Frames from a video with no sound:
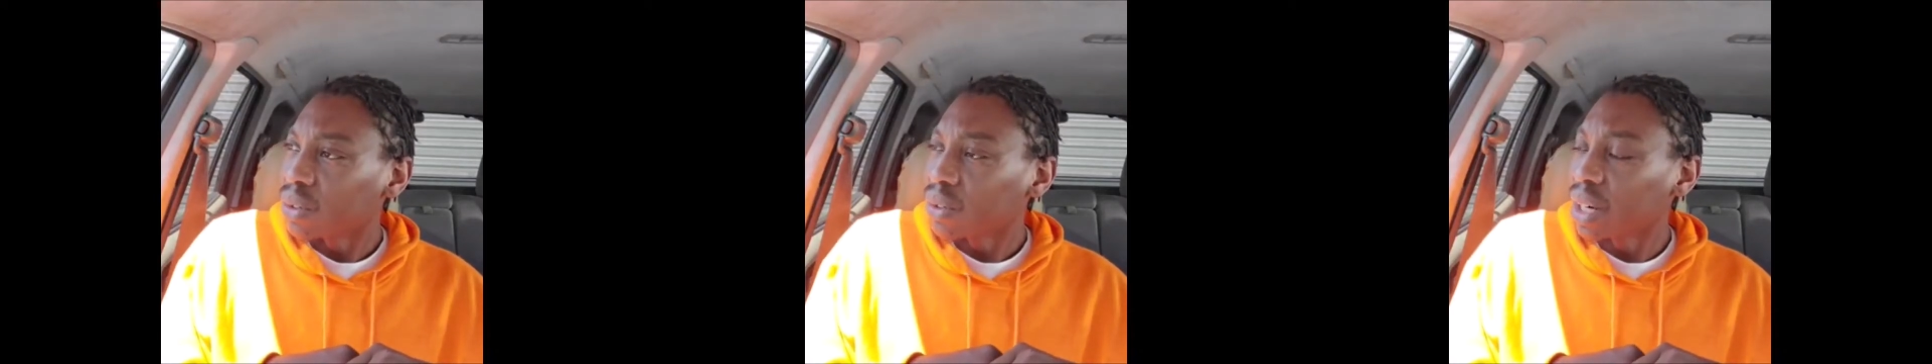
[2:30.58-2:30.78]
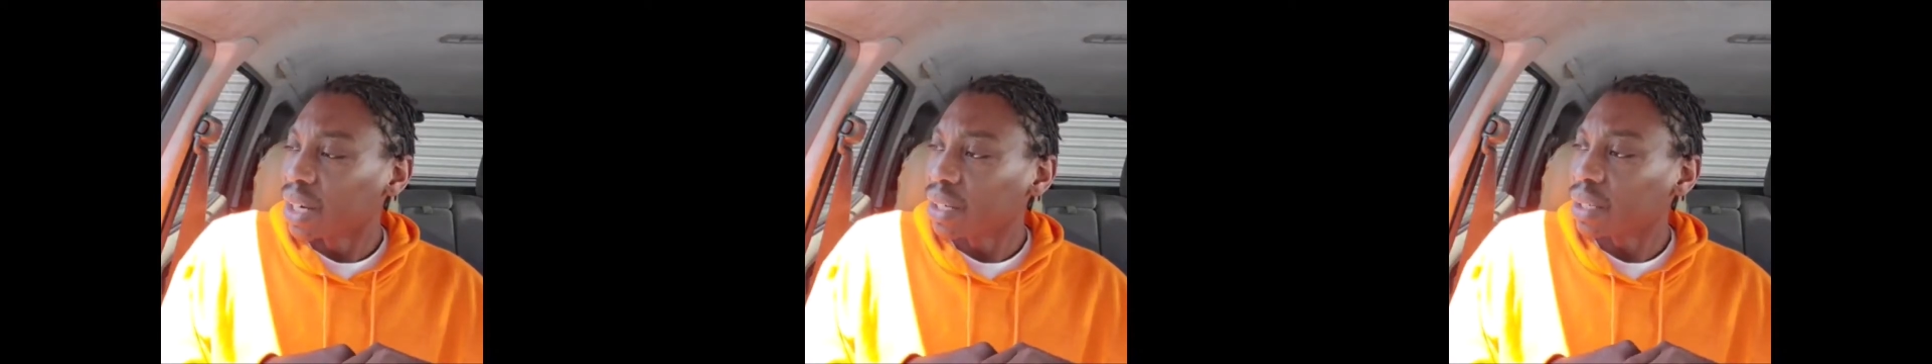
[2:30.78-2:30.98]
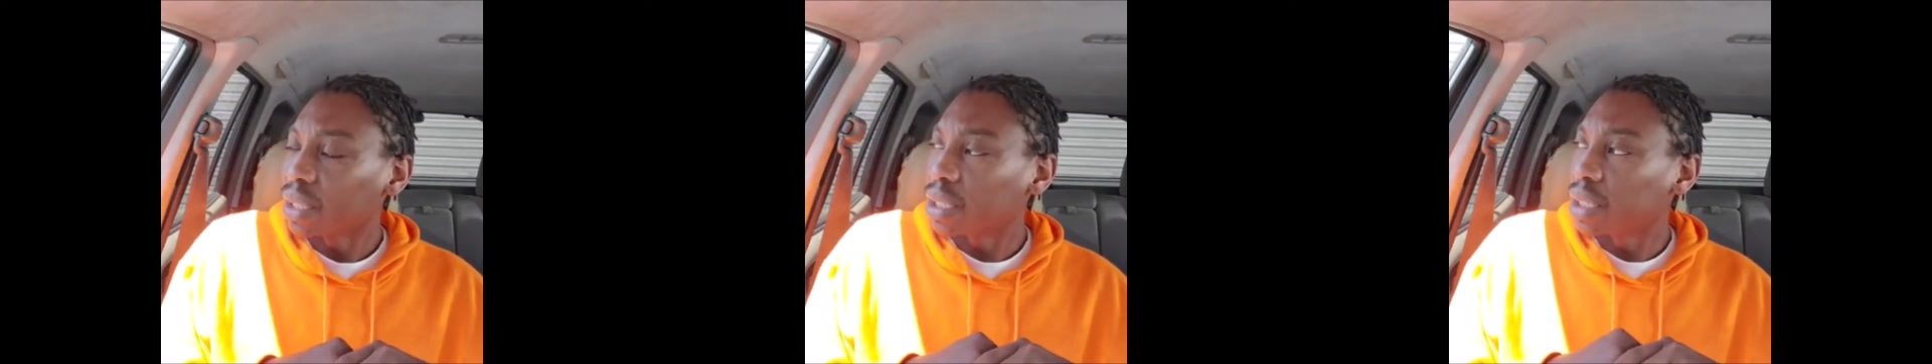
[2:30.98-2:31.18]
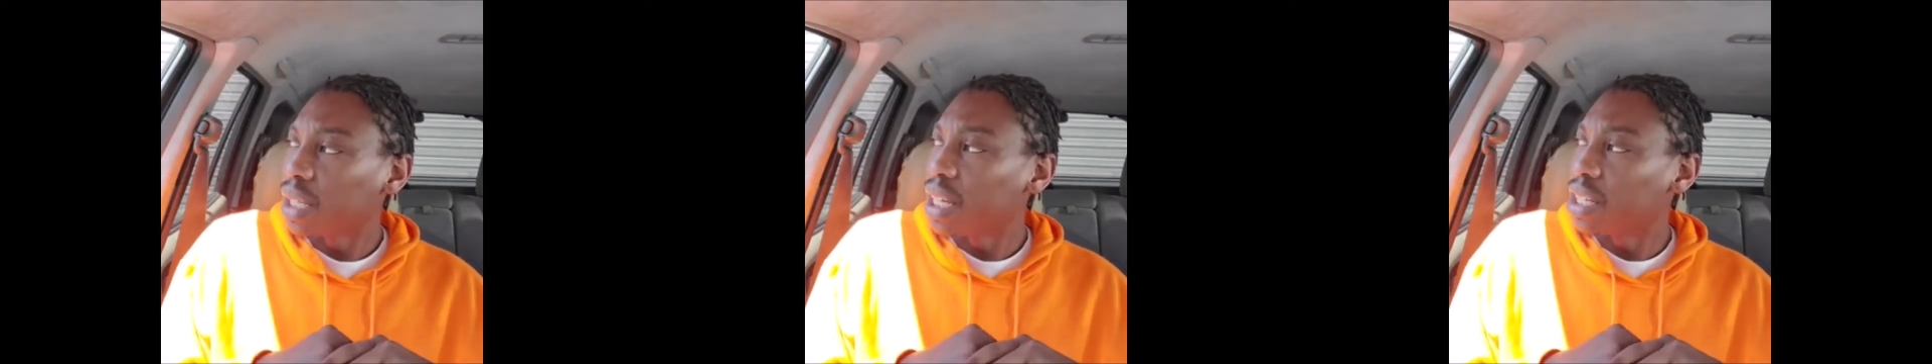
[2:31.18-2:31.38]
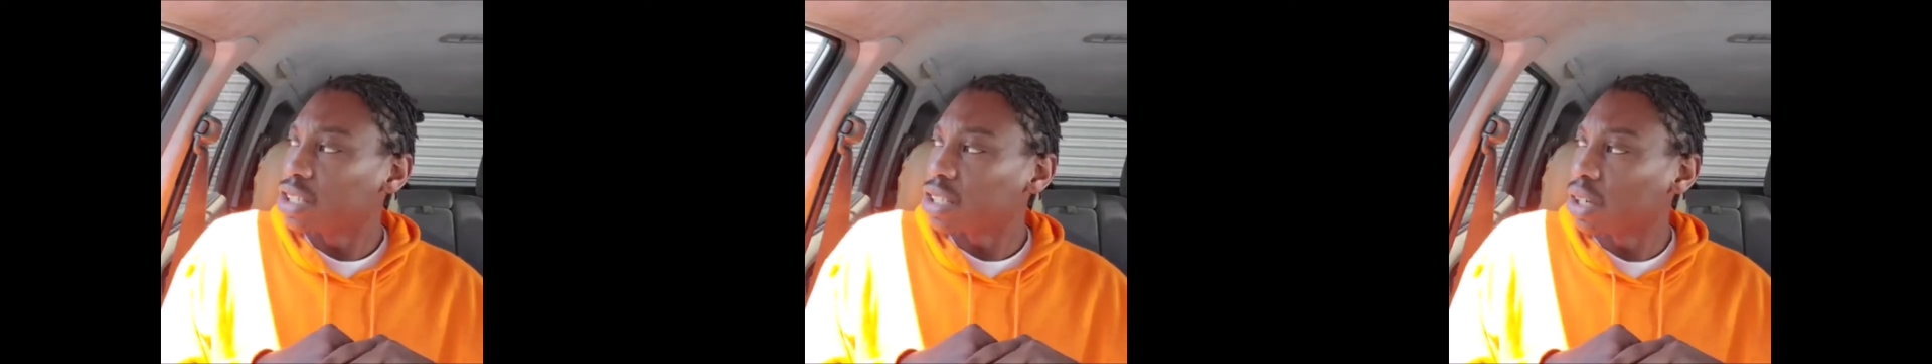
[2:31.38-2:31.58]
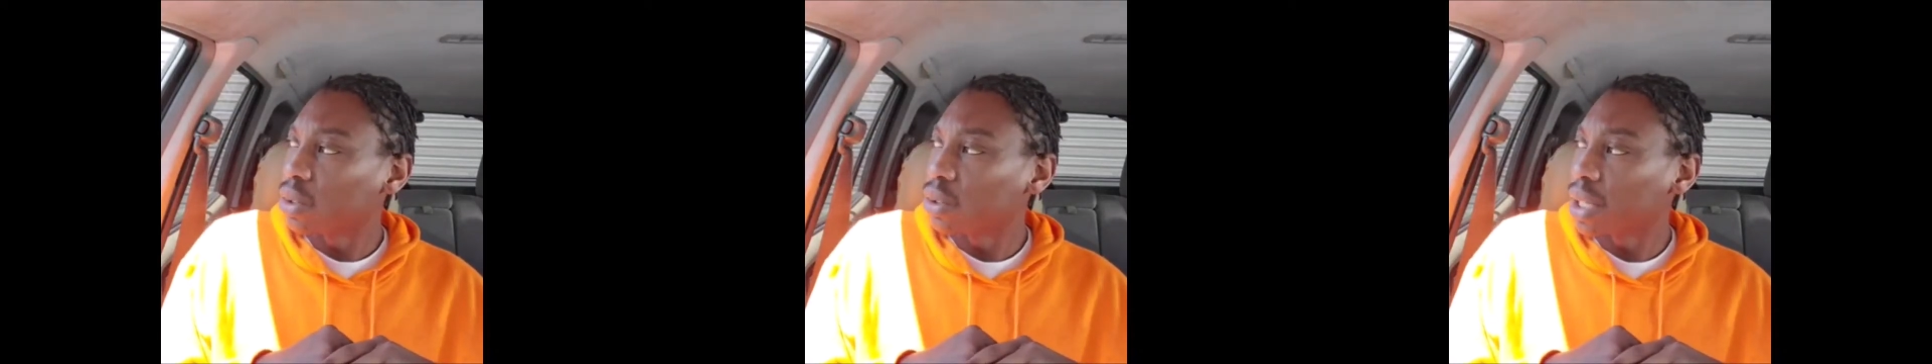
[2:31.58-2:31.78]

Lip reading: right? And so,